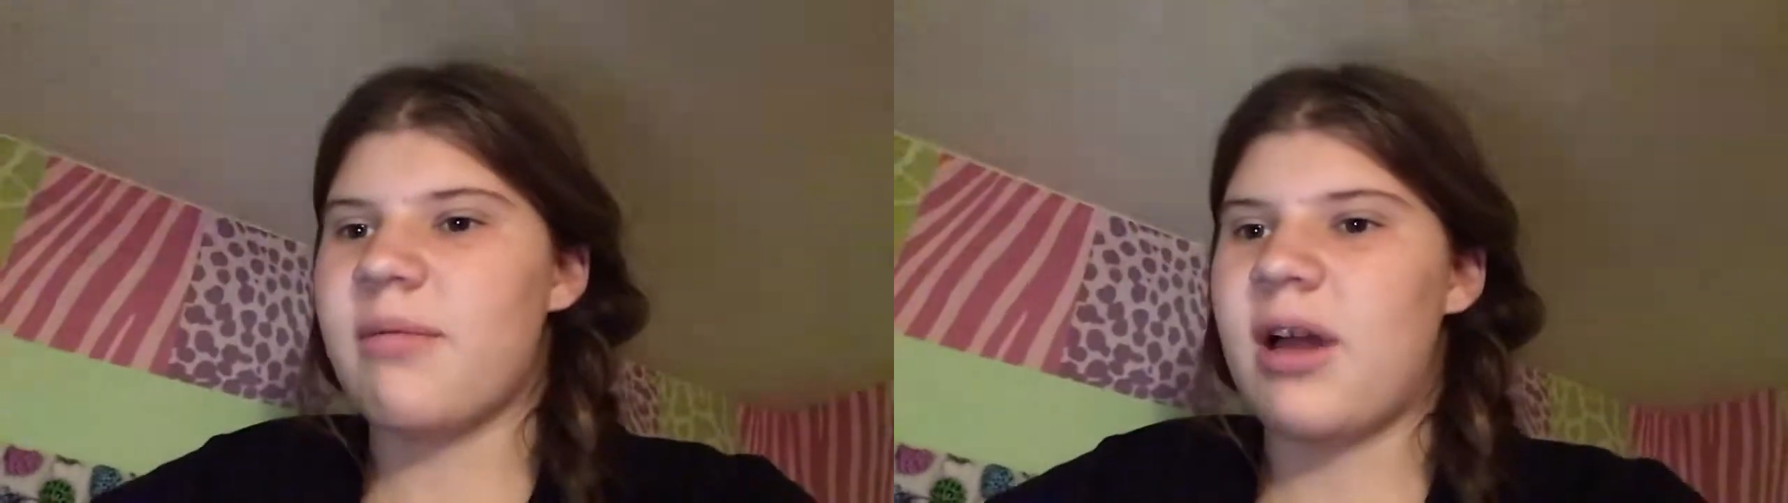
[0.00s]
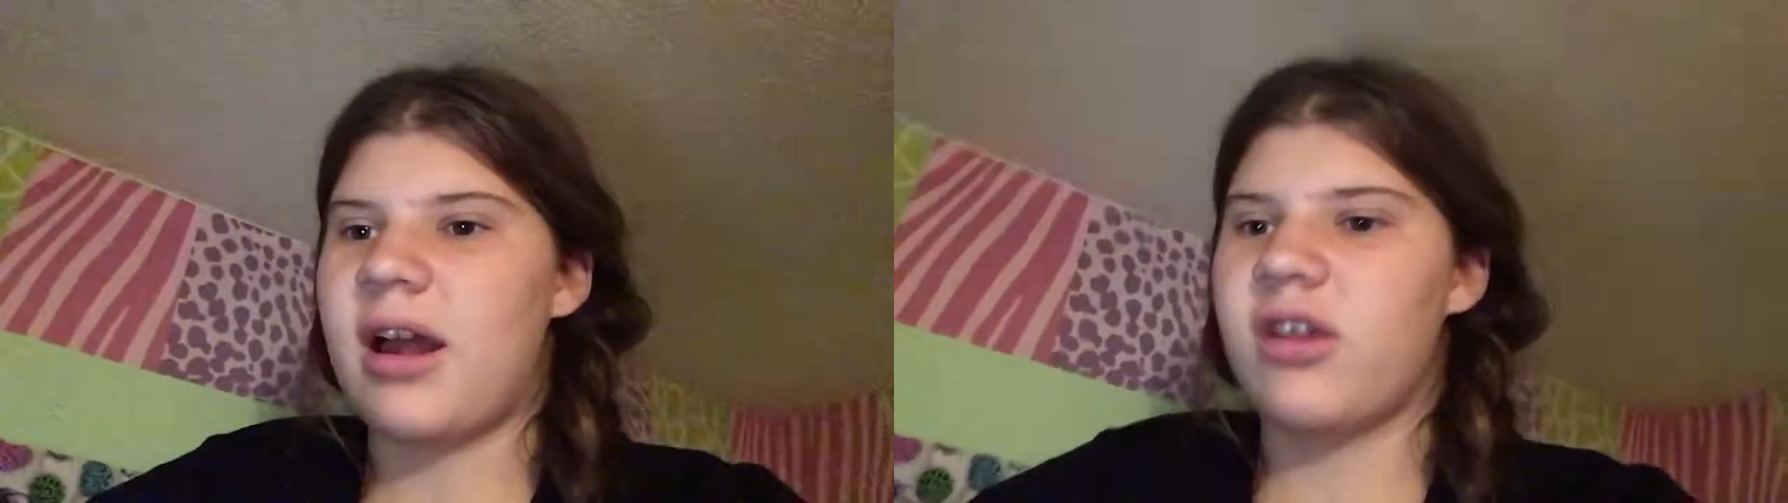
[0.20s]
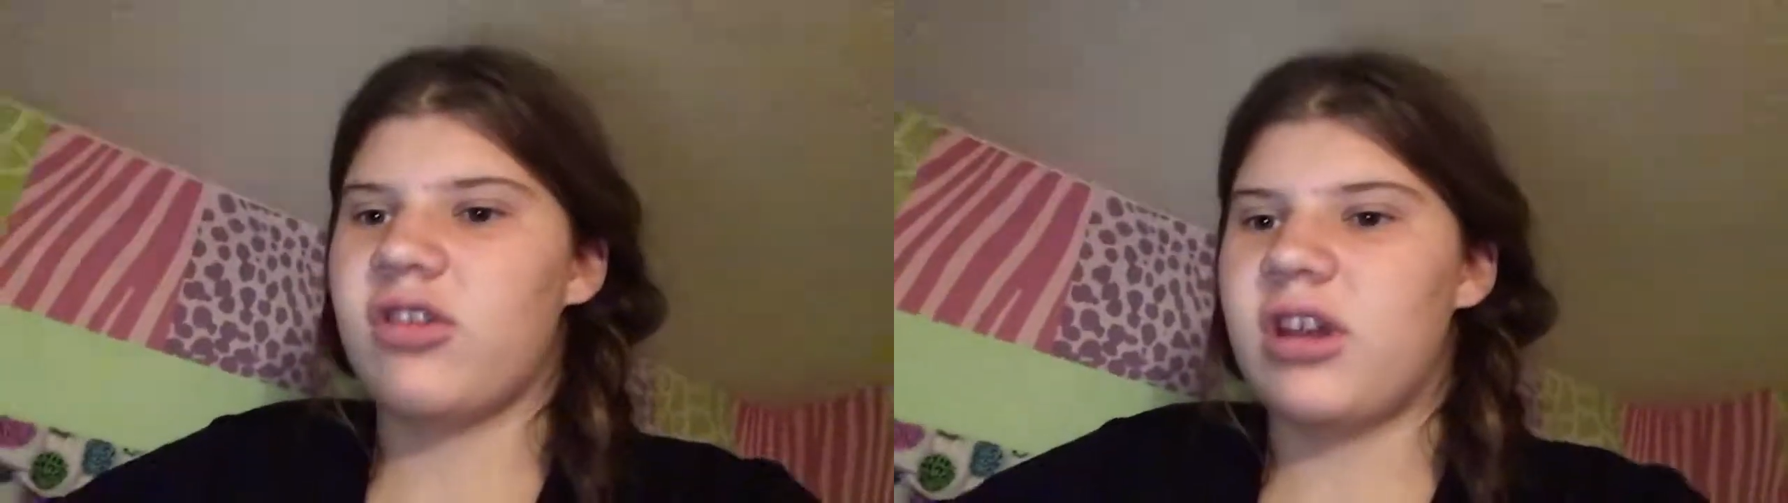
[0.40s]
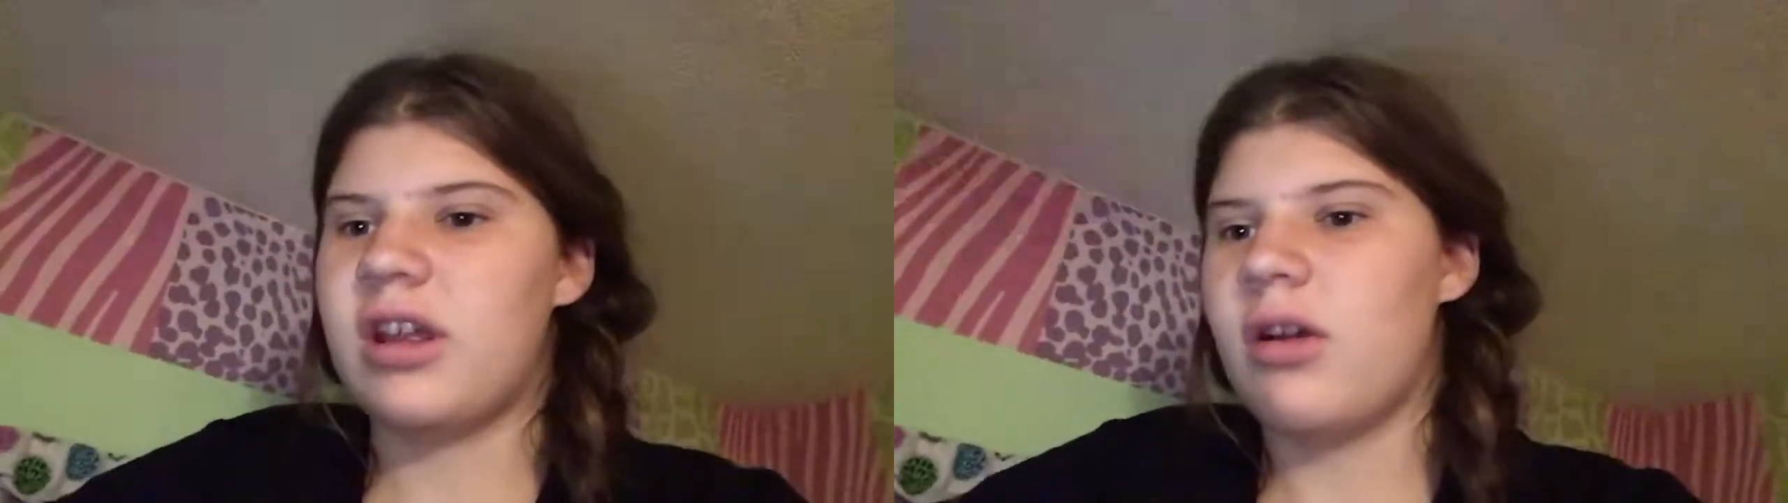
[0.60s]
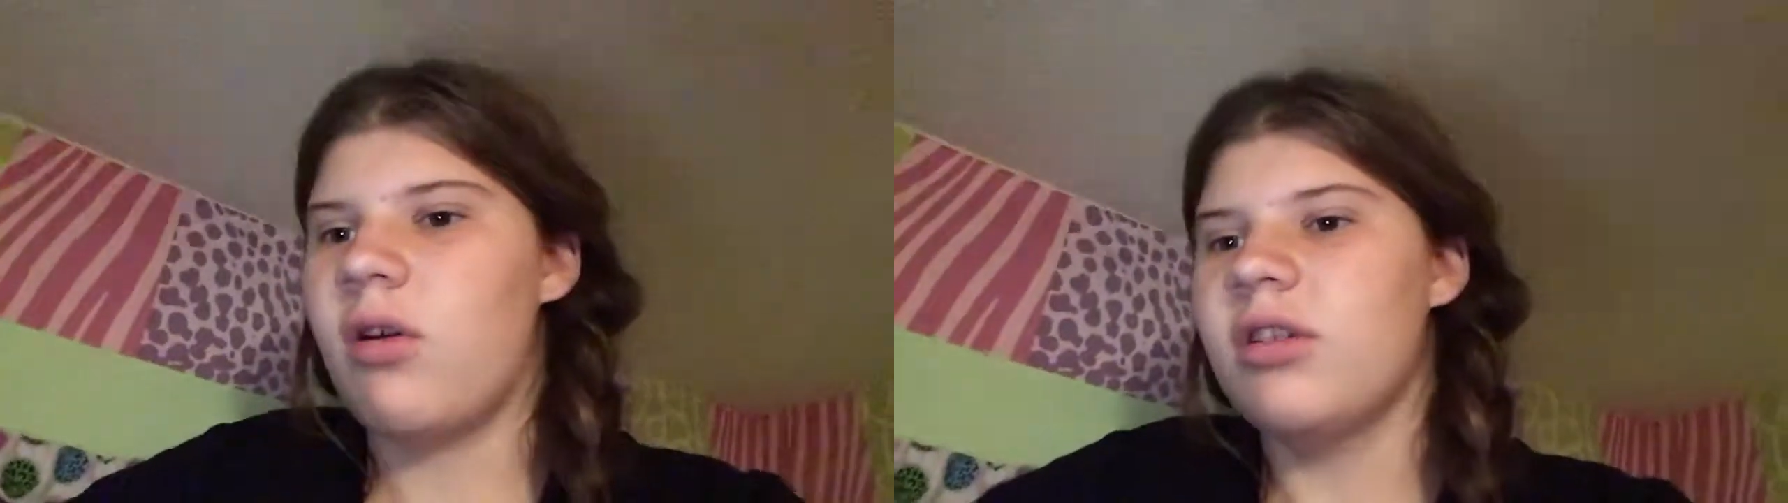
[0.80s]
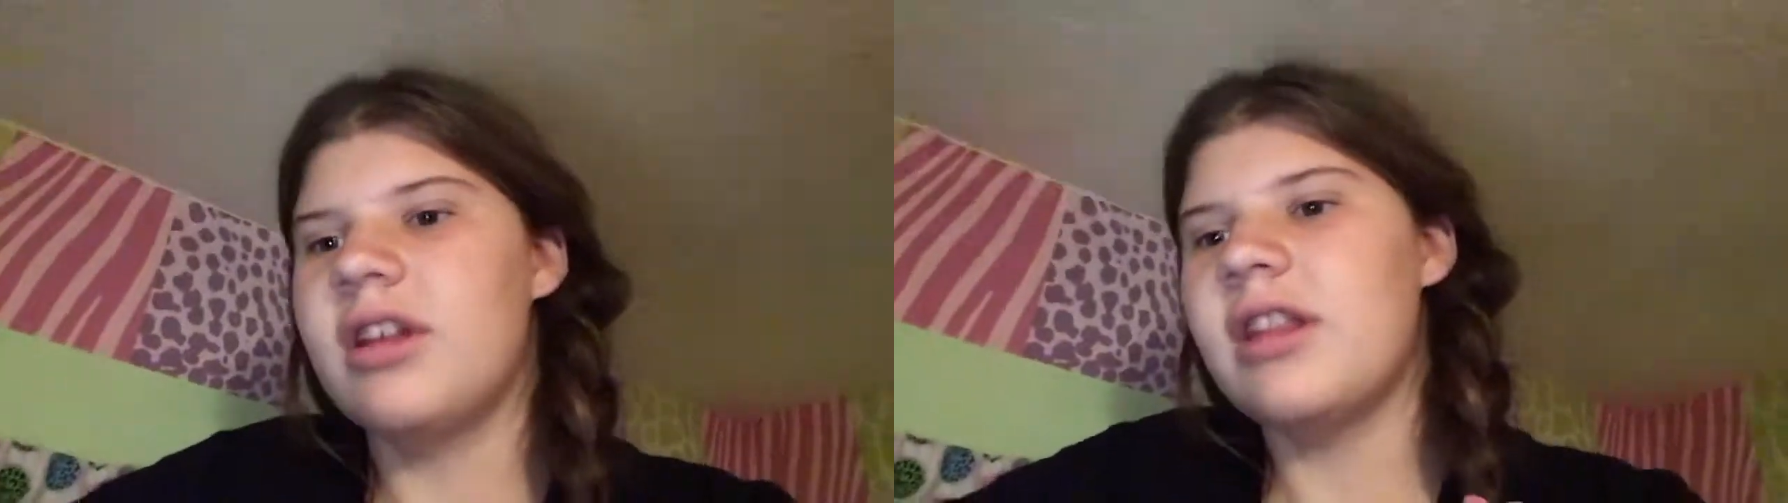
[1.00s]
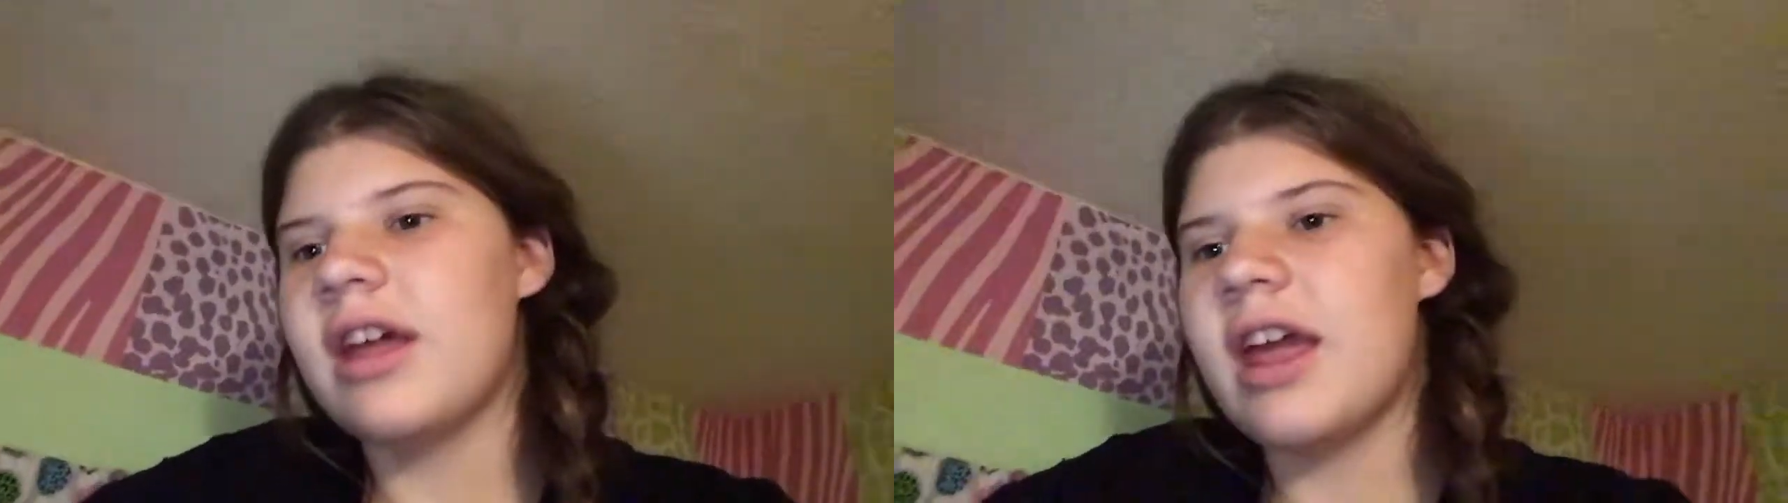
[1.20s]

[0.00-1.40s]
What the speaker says: I'm actually holding